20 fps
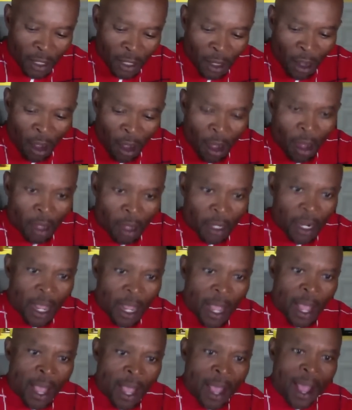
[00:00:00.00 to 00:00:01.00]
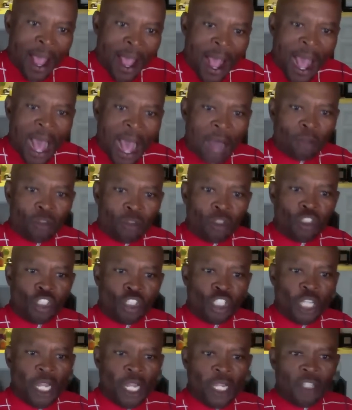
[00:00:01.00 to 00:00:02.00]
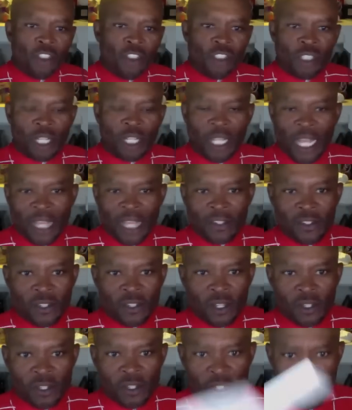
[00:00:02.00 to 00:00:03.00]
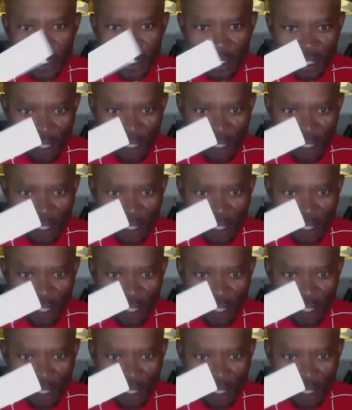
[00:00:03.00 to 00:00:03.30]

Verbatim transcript: on how to change the lenses.